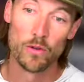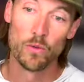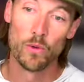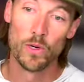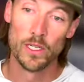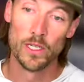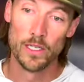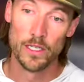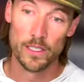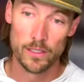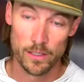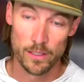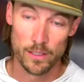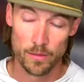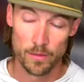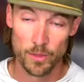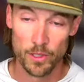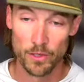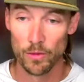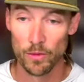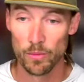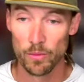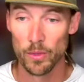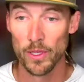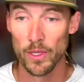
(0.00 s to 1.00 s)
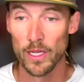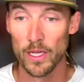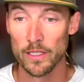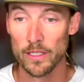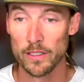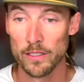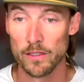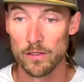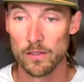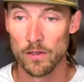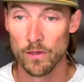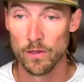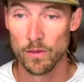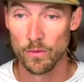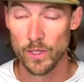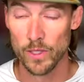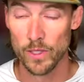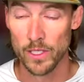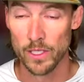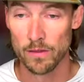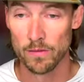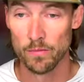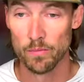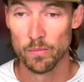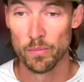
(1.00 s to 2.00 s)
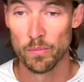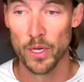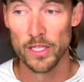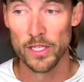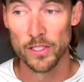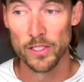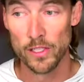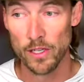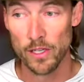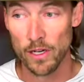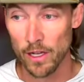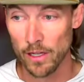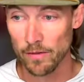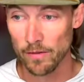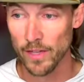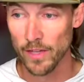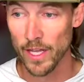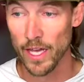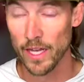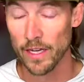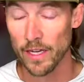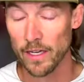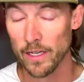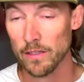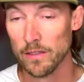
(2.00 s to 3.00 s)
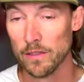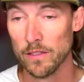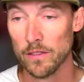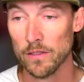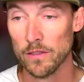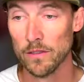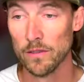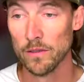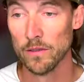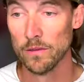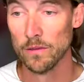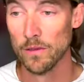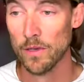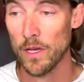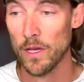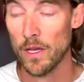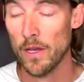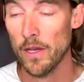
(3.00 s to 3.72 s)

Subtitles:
What needs to be replaced, so that we can budget all of that into